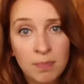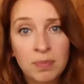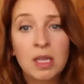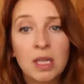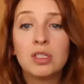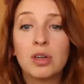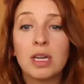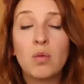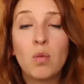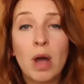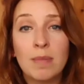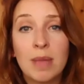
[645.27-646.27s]
during the
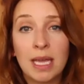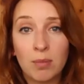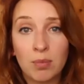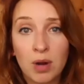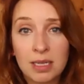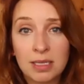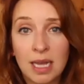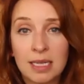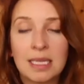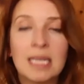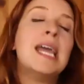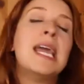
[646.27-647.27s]
winemaking
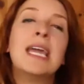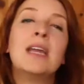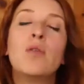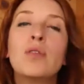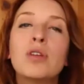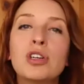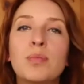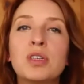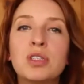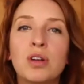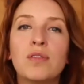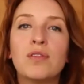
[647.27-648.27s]
process in order to
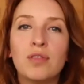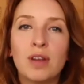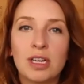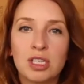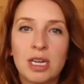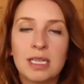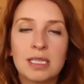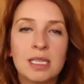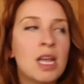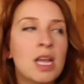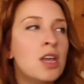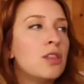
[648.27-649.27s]
preserve freshness.
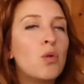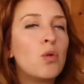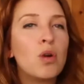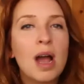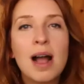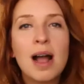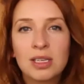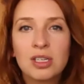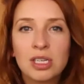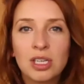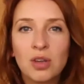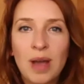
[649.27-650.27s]
The more
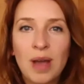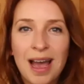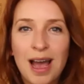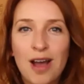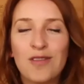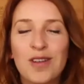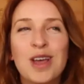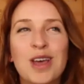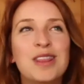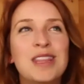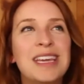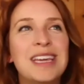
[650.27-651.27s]
oxygen you have,
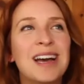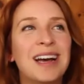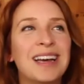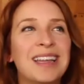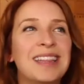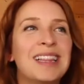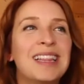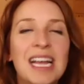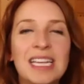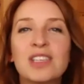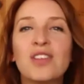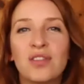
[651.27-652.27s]
the
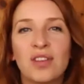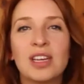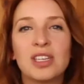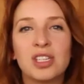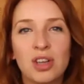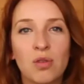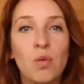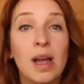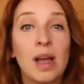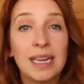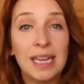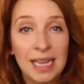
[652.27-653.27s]
less fresh your
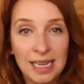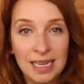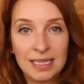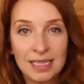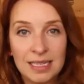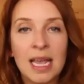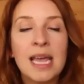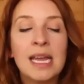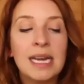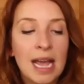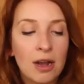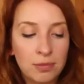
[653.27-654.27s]
wine is.
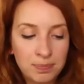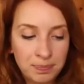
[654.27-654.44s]
Now,